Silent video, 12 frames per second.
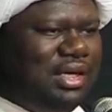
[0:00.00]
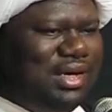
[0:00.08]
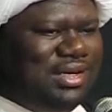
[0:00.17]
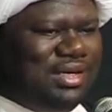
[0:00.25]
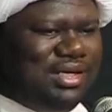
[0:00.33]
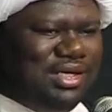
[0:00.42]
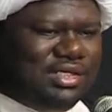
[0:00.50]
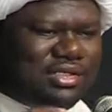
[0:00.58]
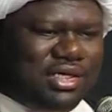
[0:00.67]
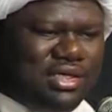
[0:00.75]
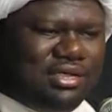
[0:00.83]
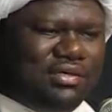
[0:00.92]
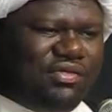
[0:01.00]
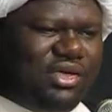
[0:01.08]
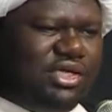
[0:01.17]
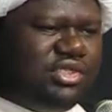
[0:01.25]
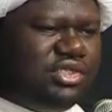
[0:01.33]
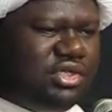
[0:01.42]
And at each end of
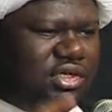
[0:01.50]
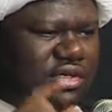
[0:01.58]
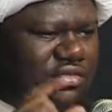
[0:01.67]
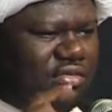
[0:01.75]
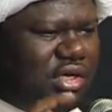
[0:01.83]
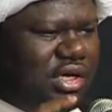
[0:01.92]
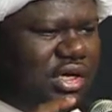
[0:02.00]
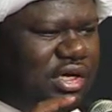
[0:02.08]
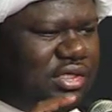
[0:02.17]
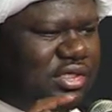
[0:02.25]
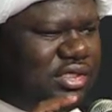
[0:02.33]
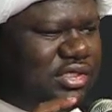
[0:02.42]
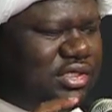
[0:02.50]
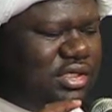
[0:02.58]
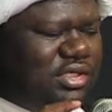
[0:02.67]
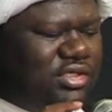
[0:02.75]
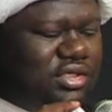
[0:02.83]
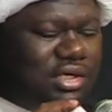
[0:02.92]
each
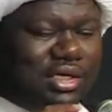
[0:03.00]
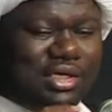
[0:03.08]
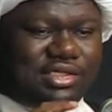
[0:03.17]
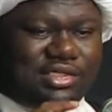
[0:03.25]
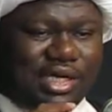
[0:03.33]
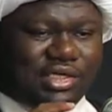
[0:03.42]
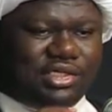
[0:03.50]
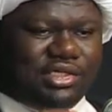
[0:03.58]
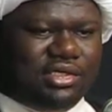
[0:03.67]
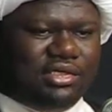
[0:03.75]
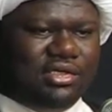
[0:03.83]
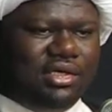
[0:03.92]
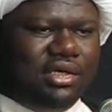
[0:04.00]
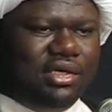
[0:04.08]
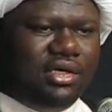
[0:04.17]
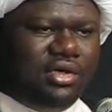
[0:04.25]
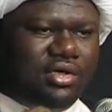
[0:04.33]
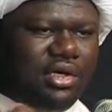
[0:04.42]
section,
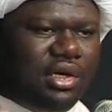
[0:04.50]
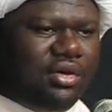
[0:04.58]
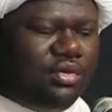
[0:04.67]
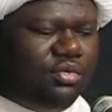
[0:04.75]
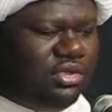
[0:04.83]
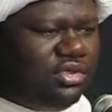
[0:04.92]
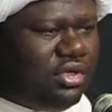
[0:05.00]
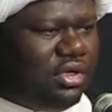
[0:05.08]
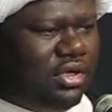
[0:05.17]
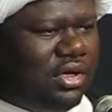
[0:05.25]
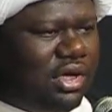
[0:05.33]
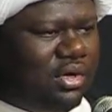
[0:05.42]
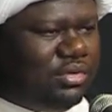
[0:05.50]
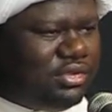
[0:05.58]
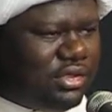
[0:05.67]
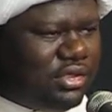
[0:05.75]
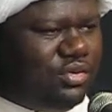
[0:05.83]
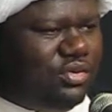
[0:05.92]
inshallah, I will
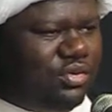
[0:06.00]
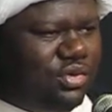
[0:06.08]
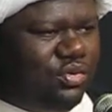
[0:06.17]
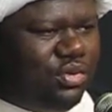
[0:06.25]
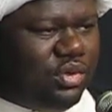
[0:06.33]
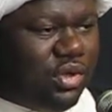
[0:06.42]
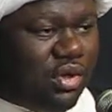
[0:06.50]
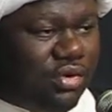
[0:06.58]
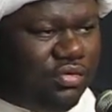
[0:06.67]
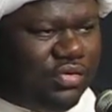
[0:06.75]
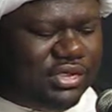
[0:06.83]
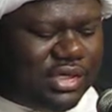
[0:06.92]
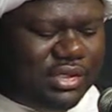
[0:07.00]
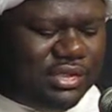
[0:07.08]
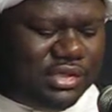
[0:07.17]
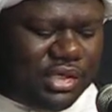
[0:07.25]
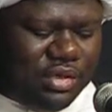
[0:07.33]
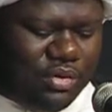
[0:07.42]
tell you, you will all recite a
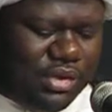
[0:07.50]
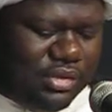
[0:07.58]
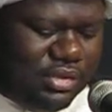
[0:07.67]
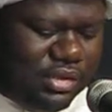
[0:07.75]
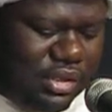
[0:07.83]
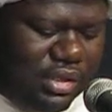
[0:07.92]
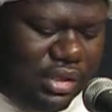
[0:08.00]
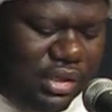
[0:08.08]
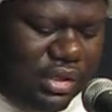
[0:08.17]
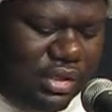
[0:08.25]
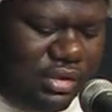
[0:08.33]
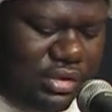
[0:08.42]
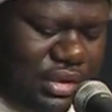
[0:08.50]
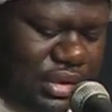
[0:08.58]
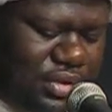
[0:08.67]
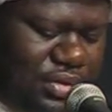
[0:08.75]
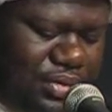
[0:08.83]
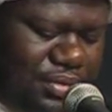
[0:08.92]
salawat
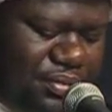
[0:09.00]
together.